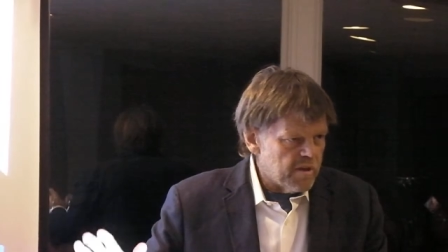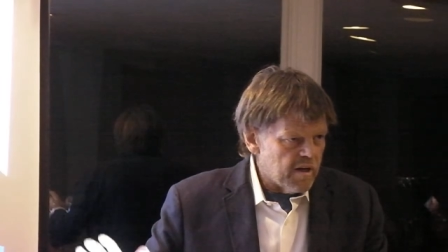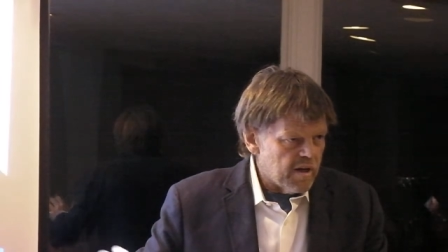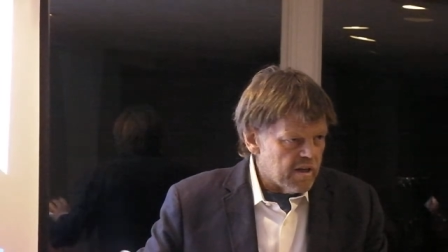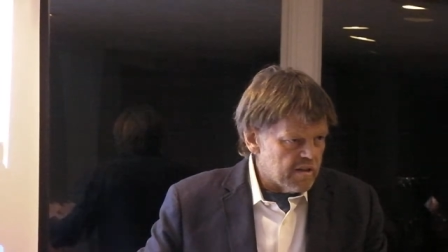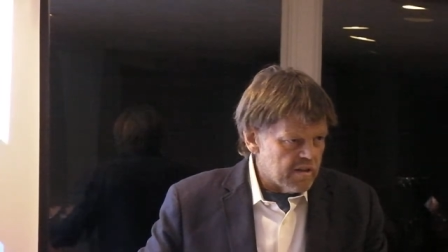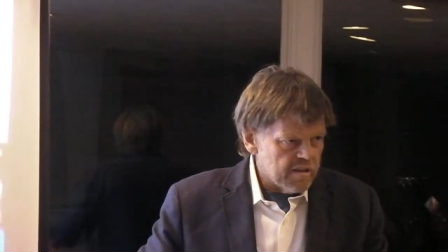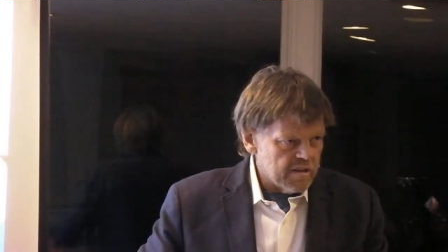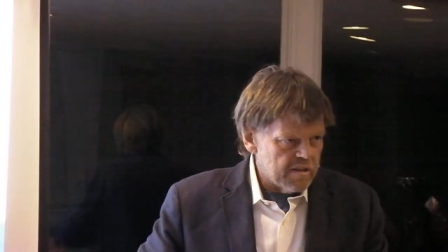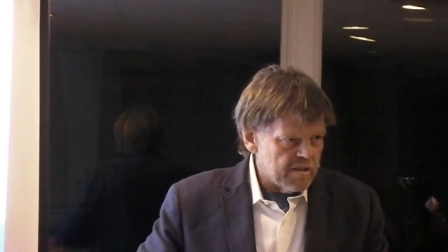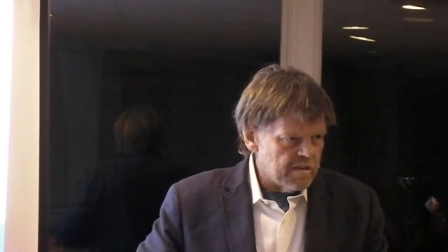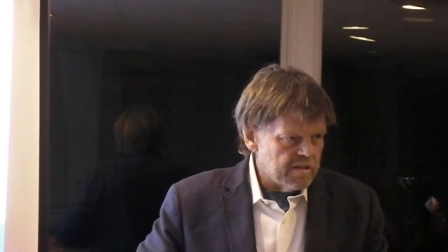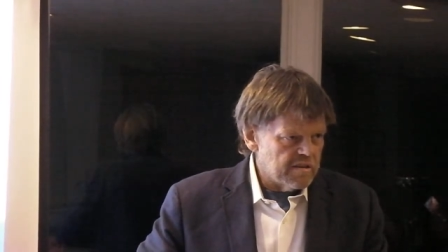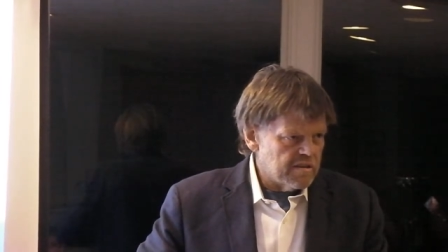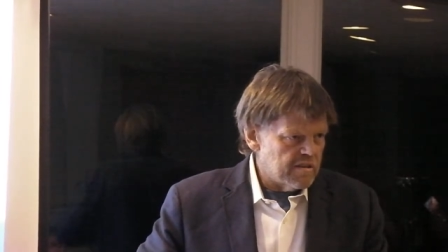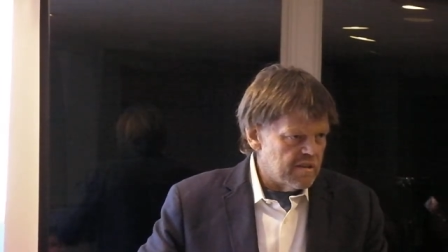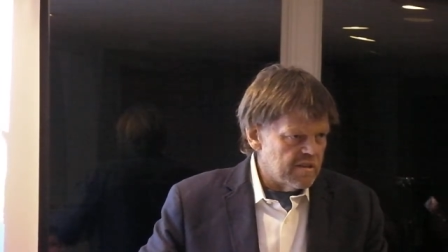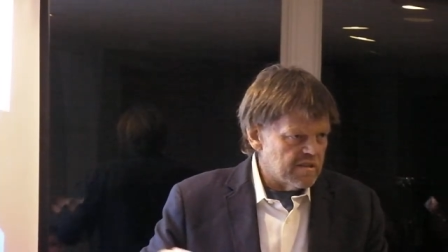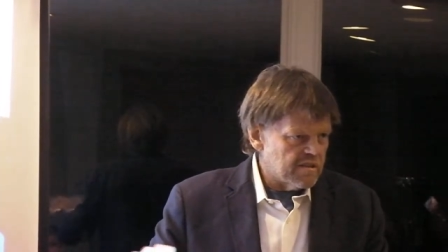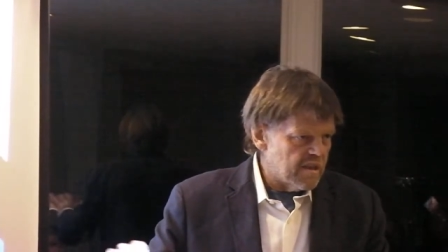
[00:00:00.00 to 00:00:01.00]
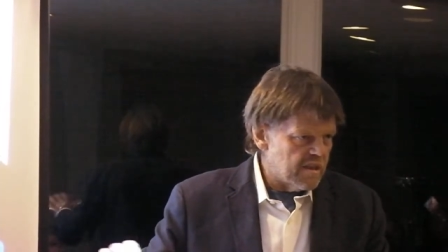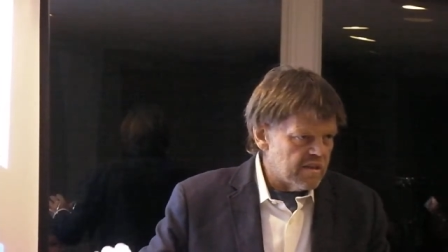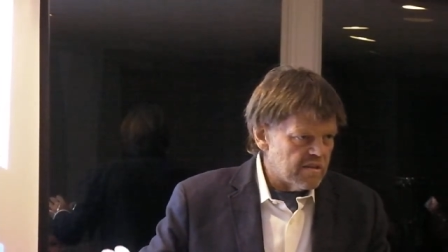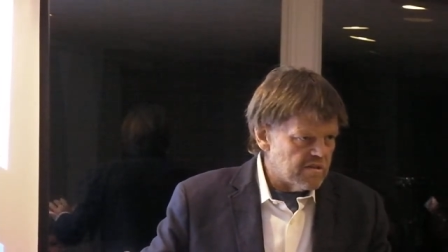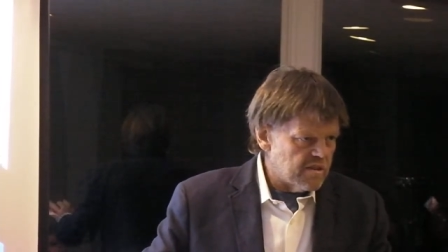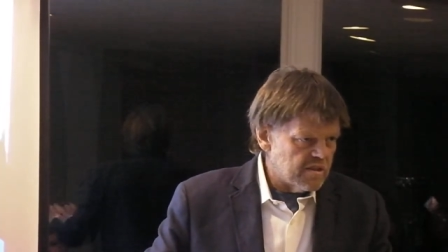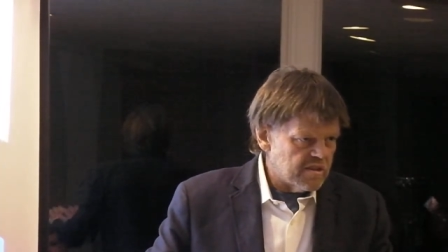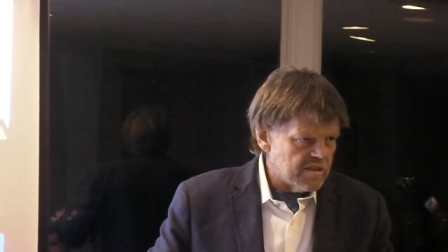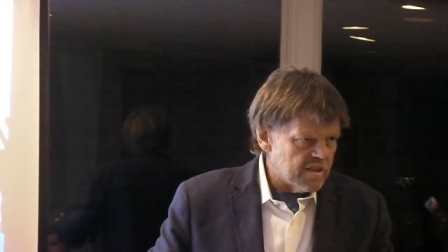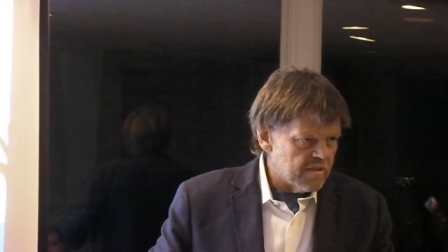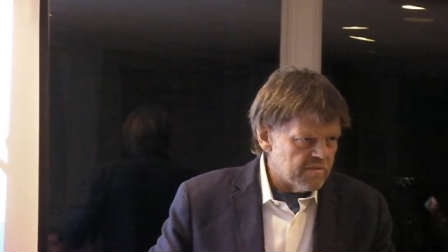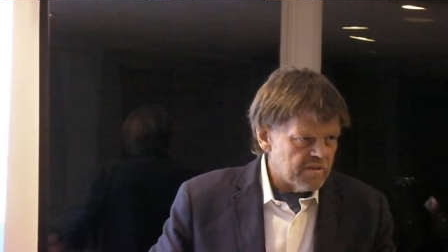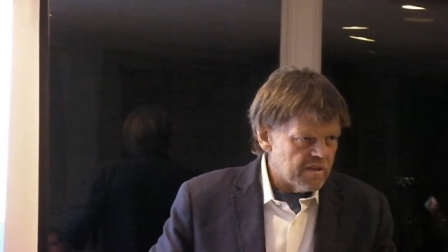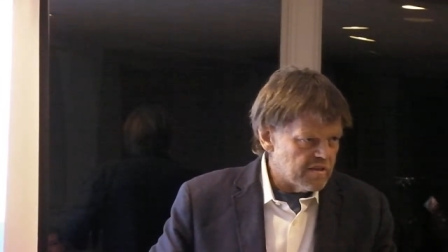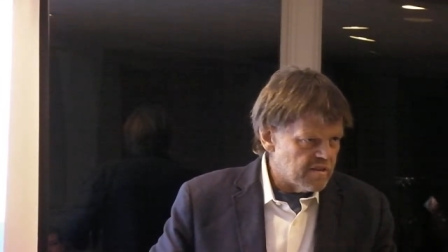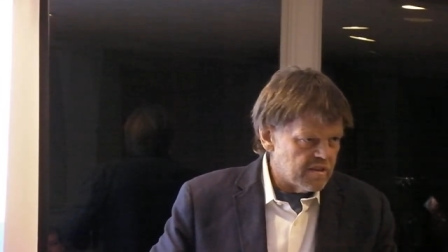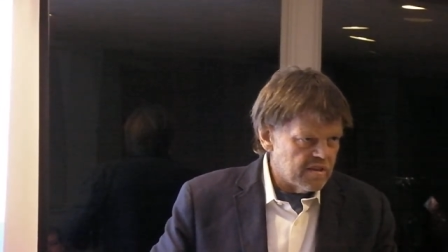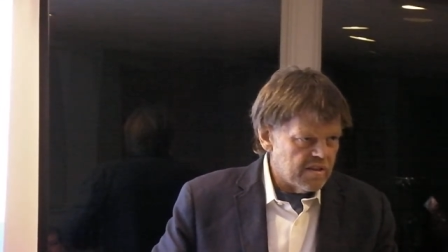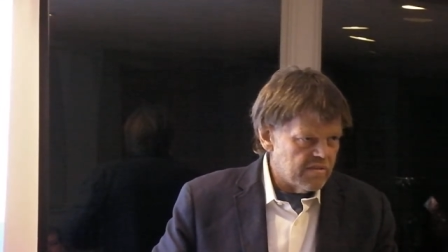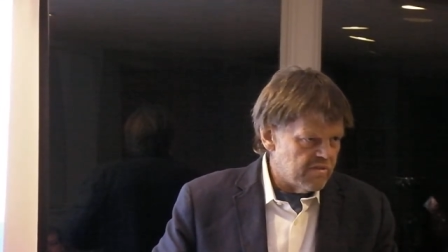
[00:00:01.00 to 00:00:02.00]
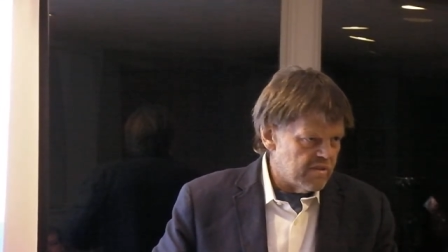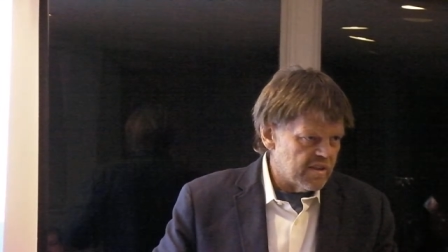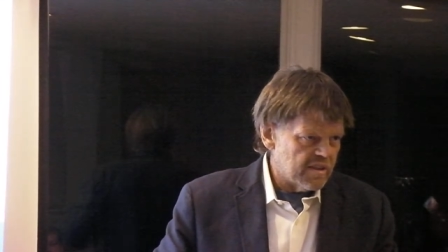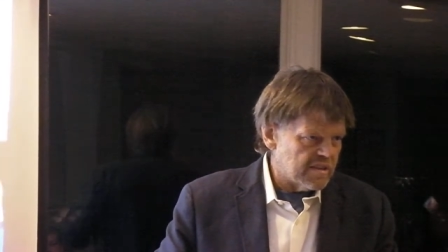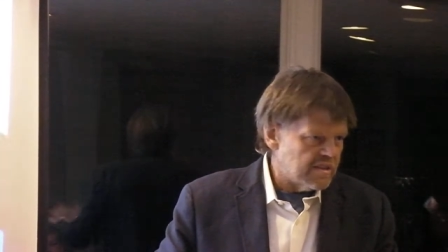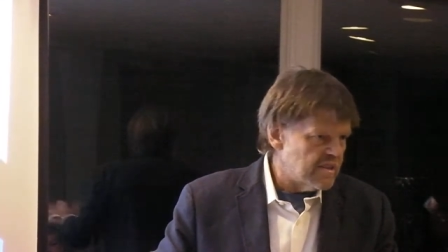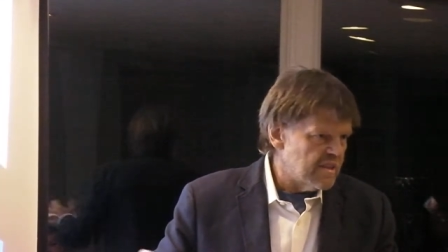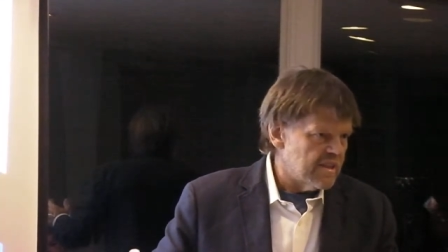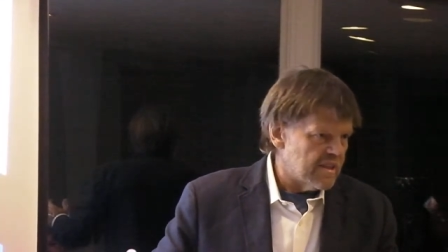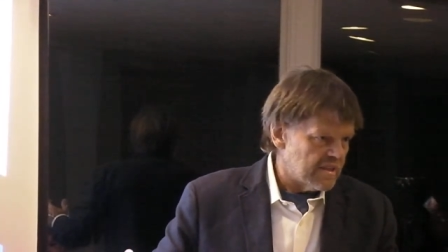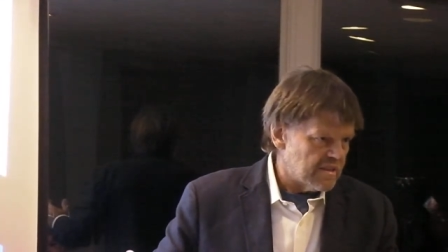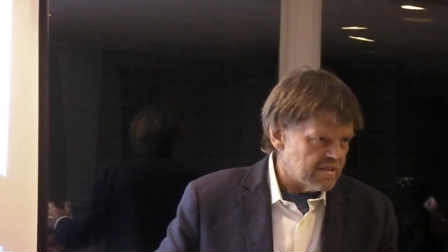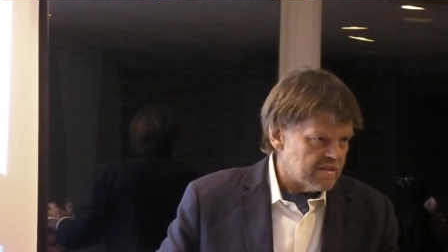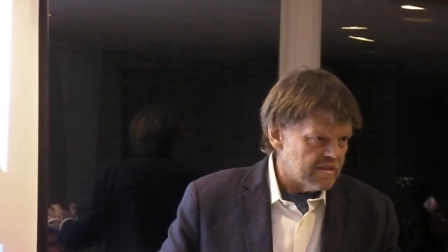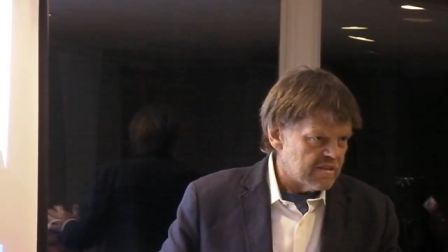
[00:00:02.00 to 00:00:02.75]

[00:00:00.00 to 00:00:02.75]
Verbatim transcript: taught that this energy stuff doesn't even exist.